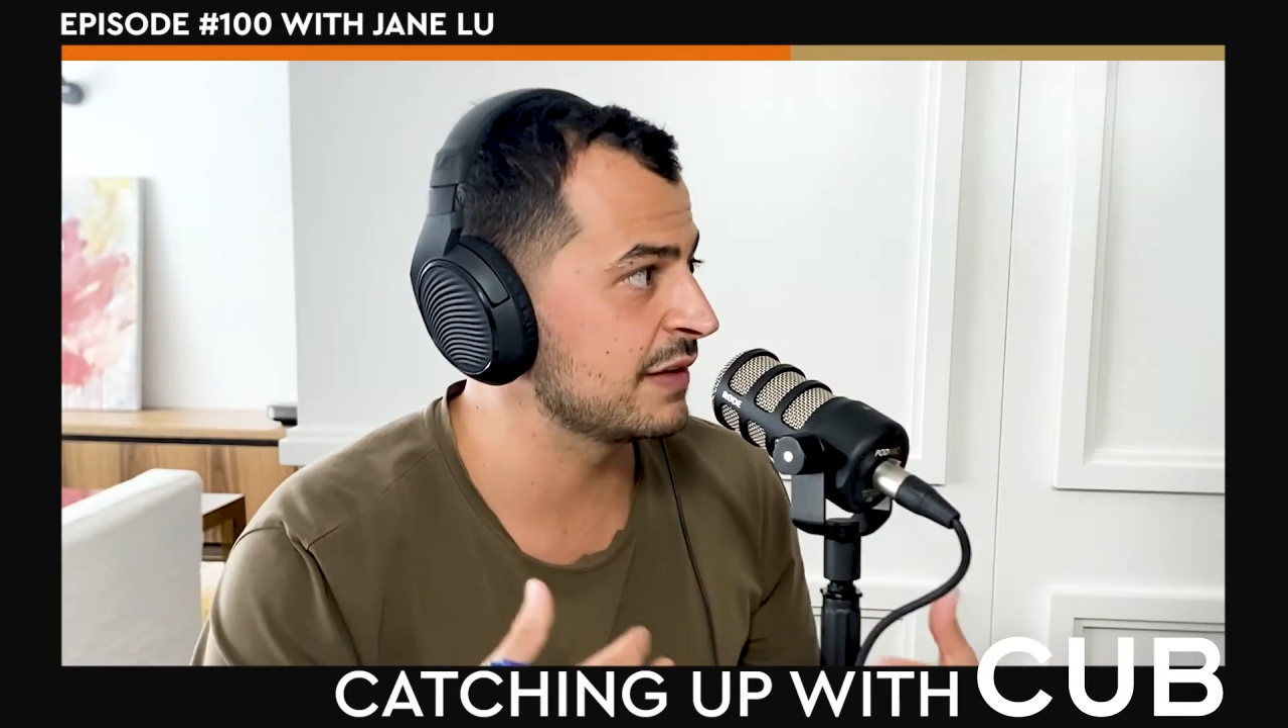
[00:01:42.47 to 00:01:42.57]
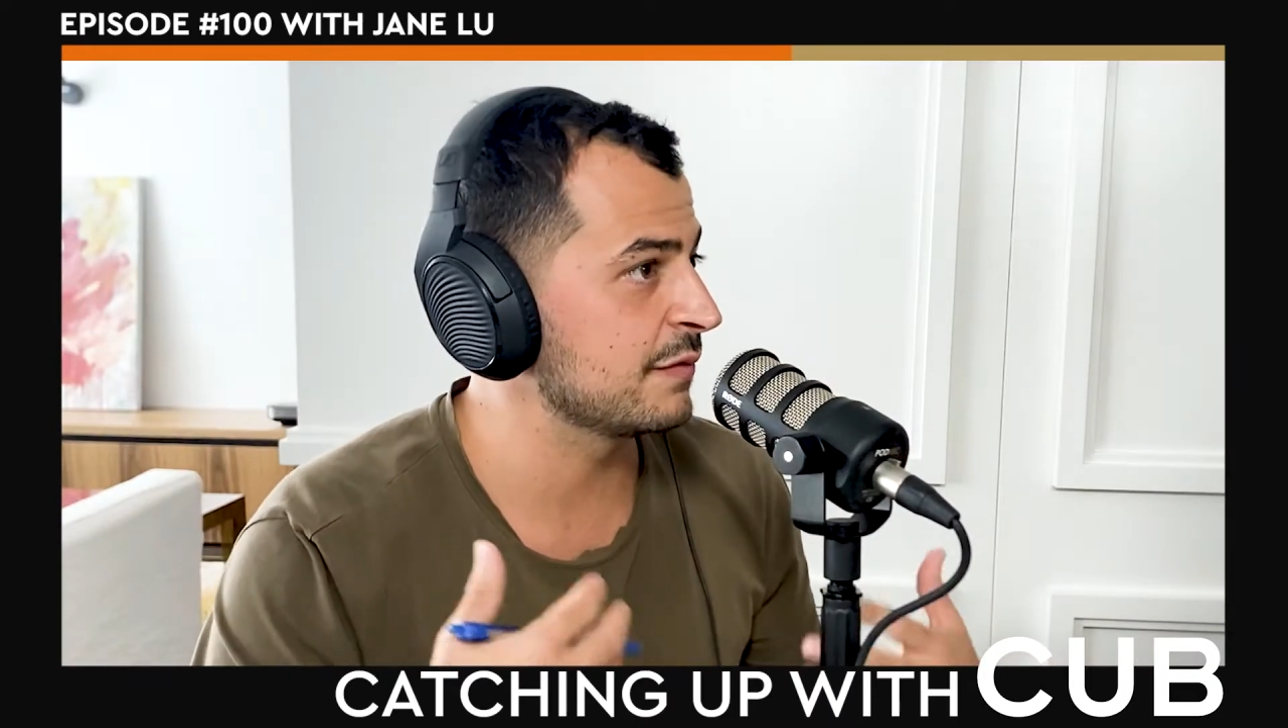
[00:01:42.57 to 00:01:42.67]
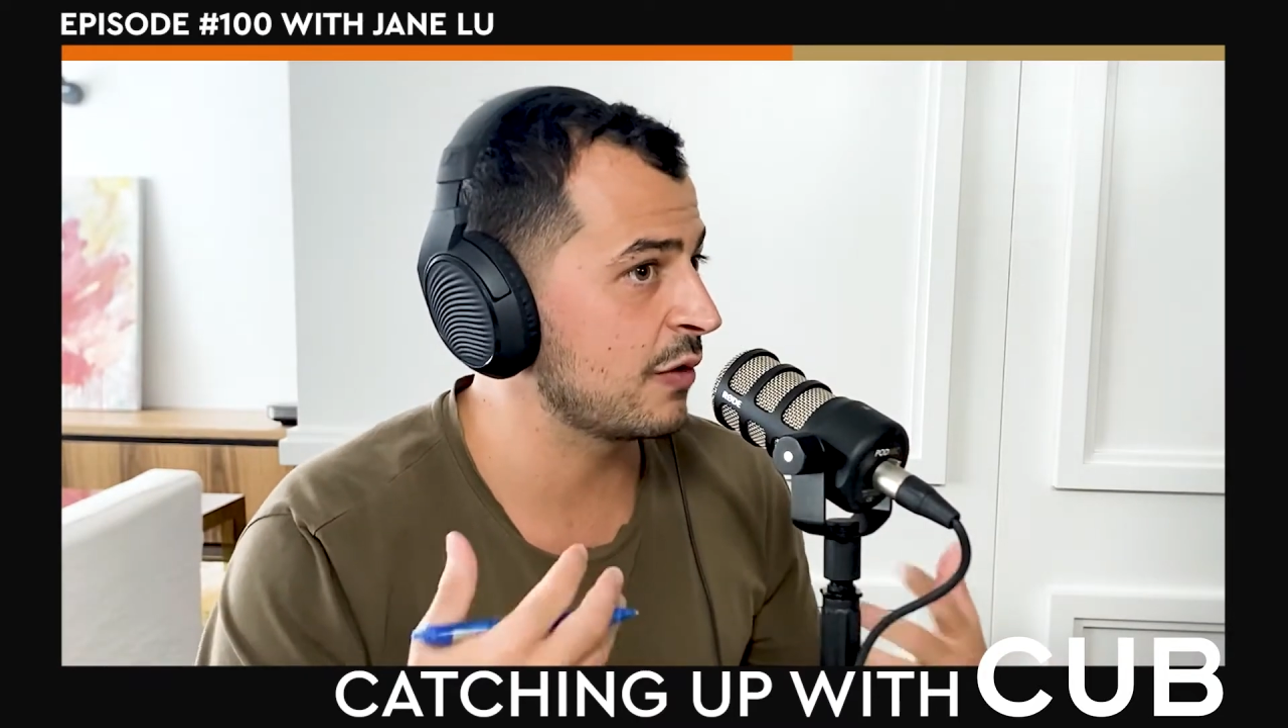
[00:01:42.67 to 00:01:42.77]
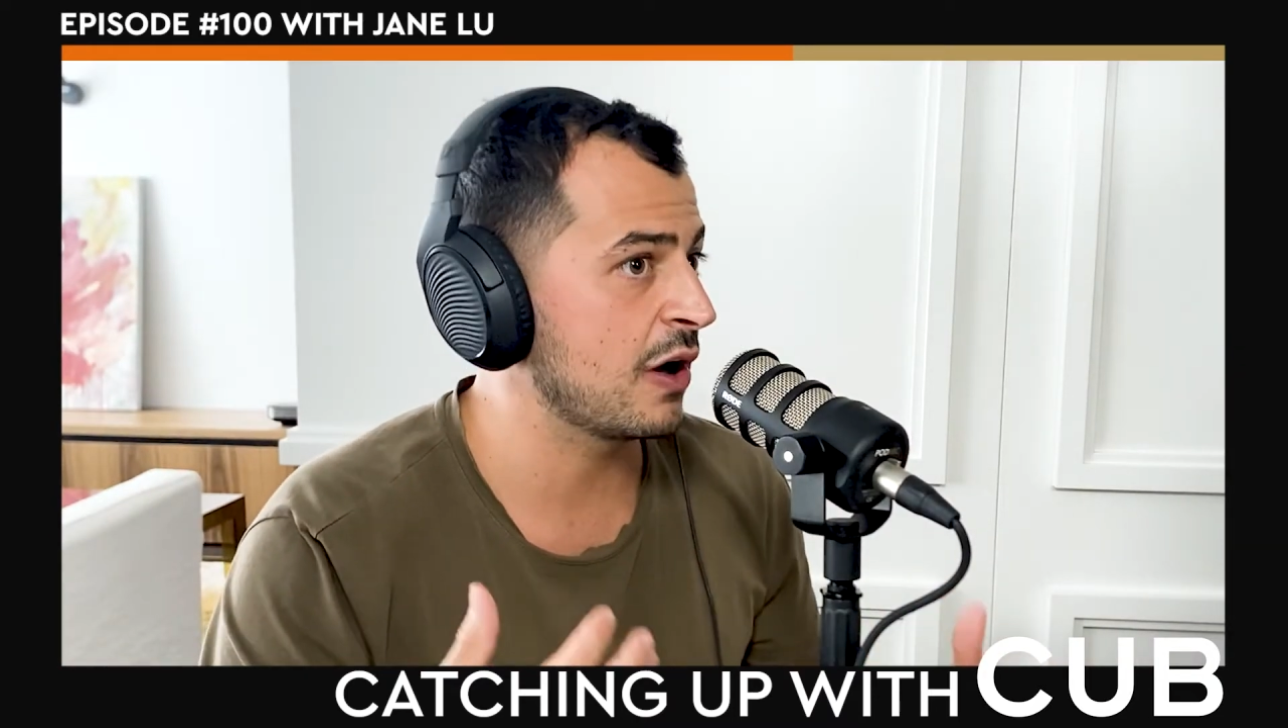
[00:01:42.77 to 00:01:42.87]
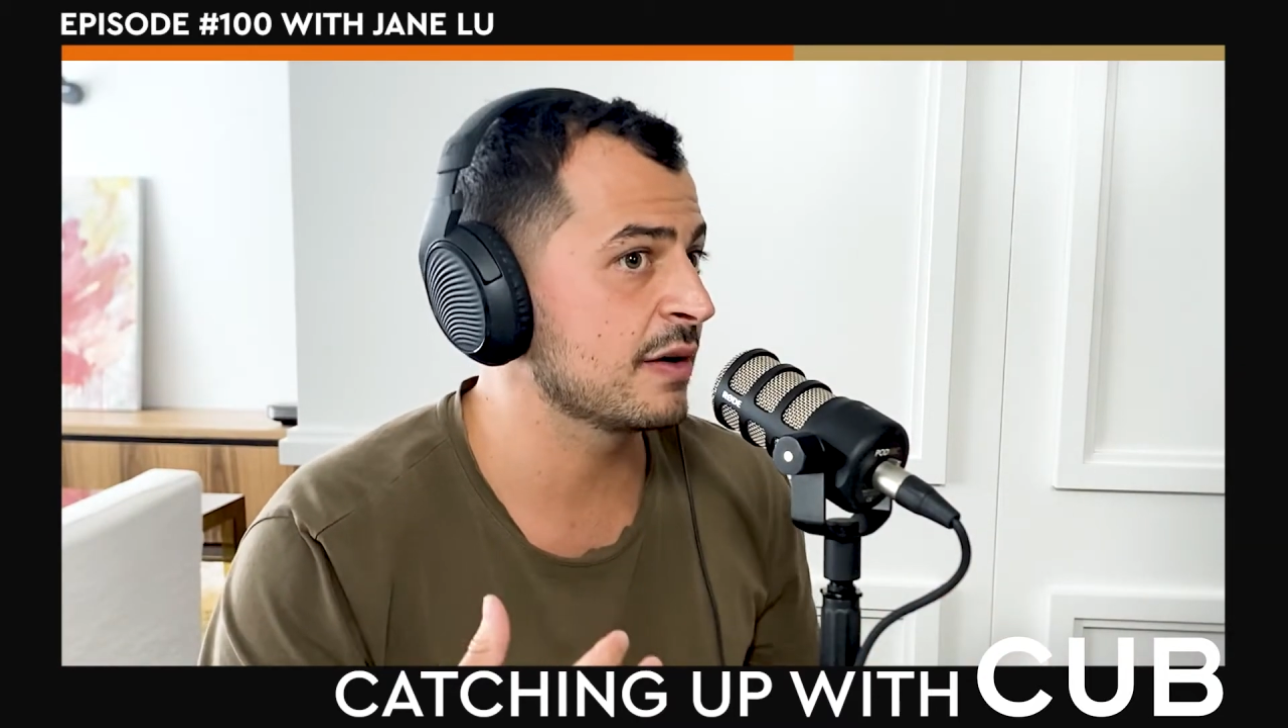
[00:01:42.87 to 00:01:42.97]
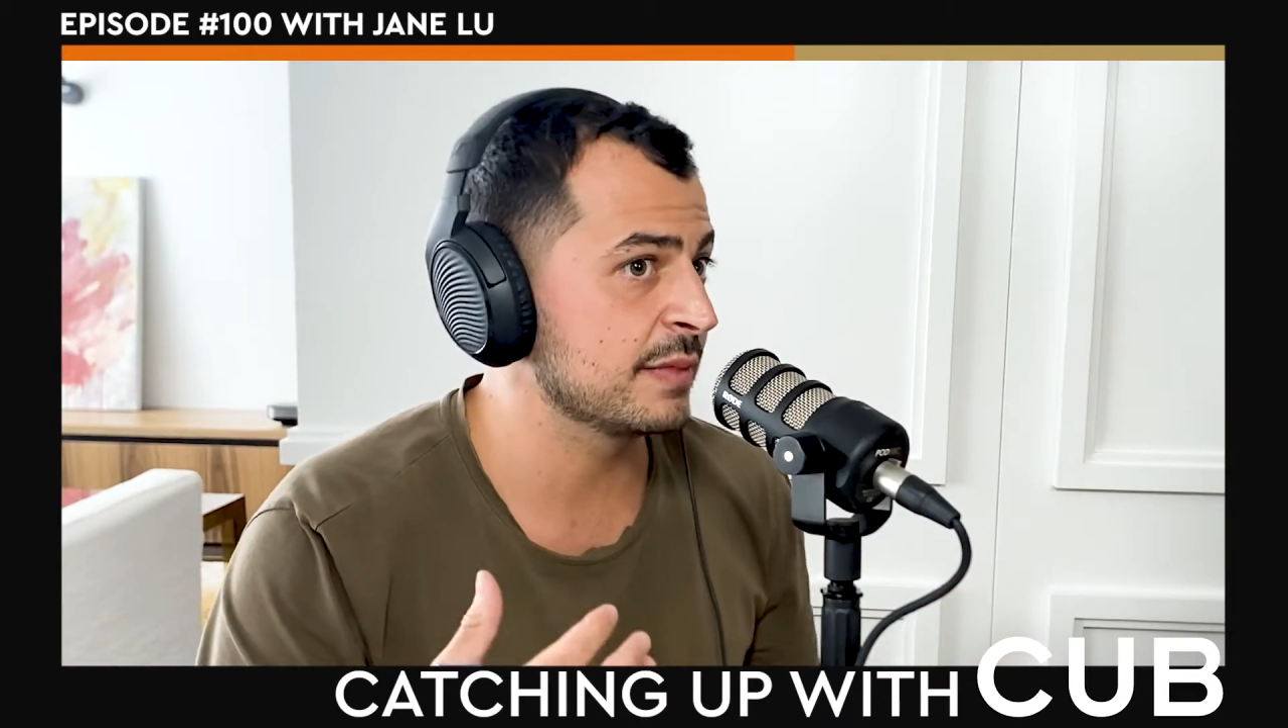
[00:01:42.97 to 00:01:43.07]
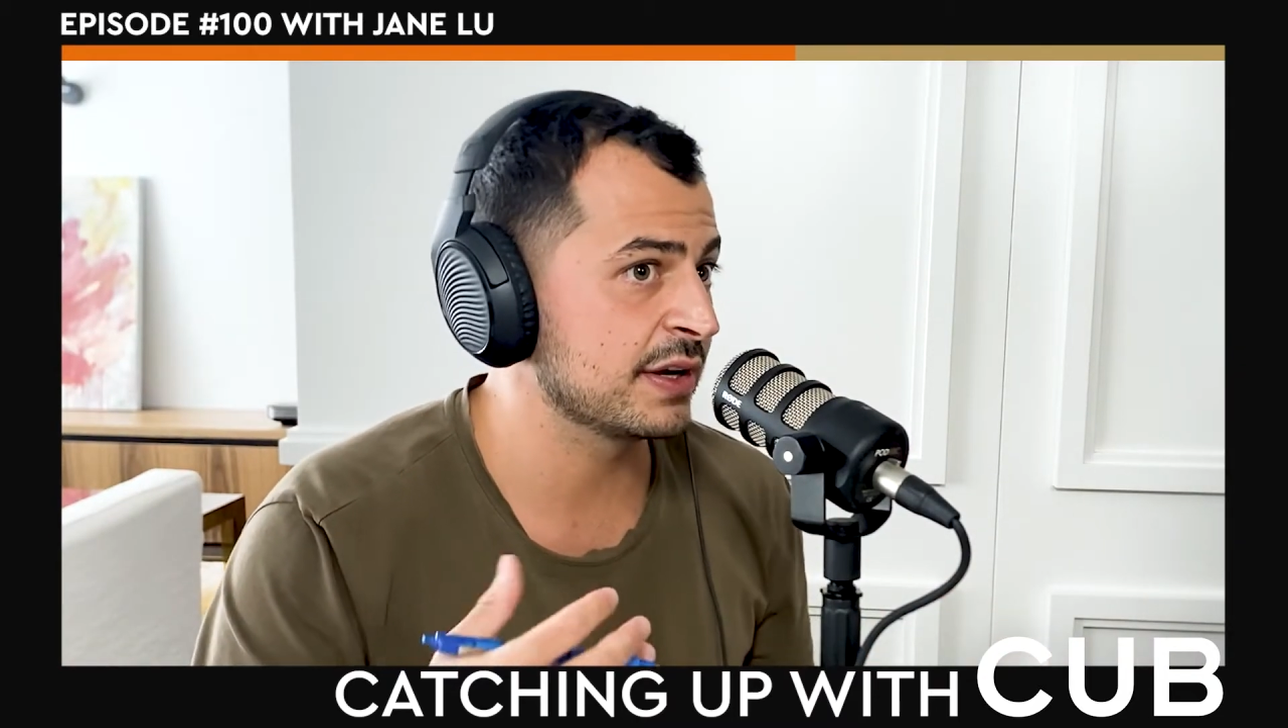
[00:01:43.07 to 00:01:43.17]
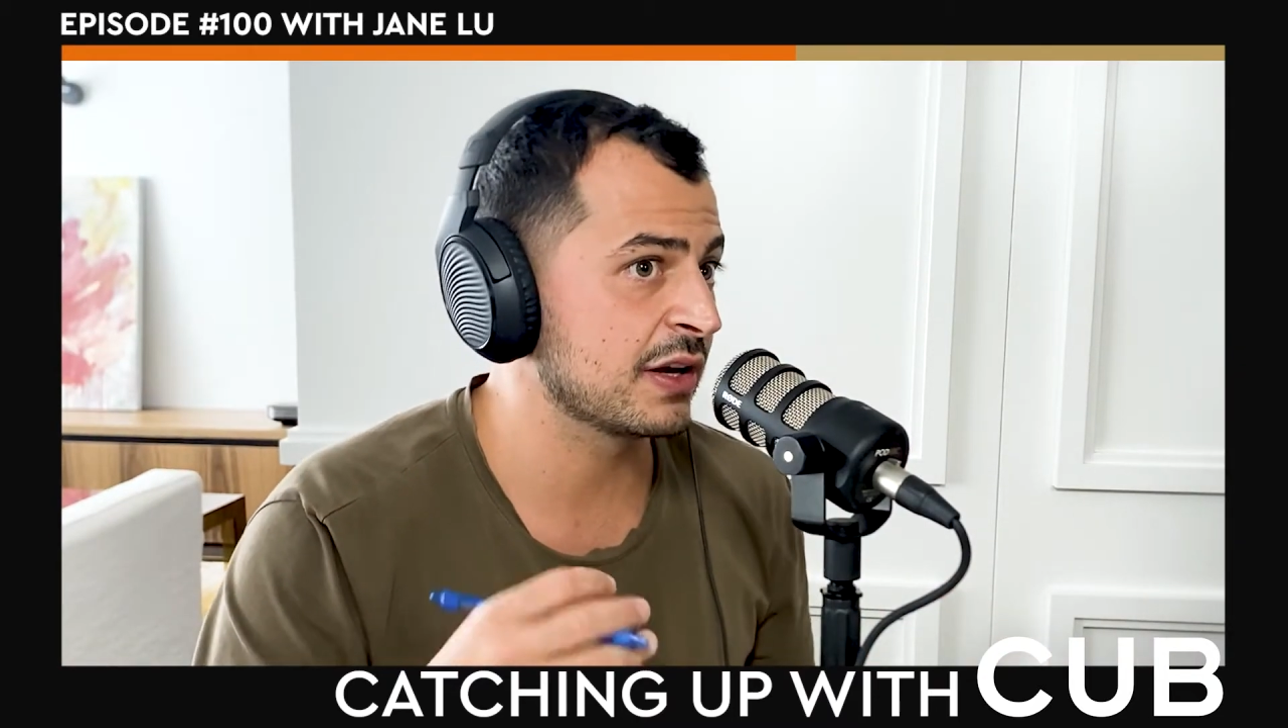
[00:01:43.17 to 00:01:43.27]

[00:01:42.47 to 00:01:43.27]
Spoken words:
environment